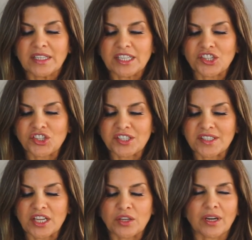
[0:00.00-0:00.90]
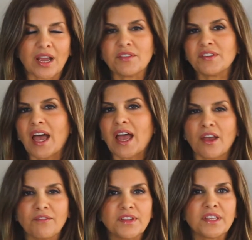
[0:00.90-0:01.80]
Let's just say you're having
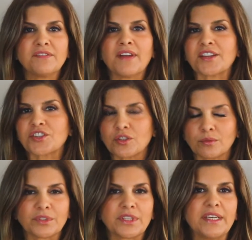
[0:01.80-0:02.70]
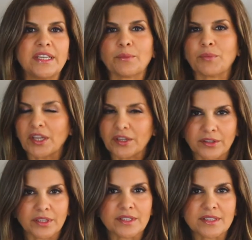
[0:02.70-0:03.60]
heavy vaginal bleeding and
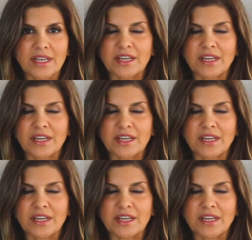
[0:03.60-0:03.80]
periods,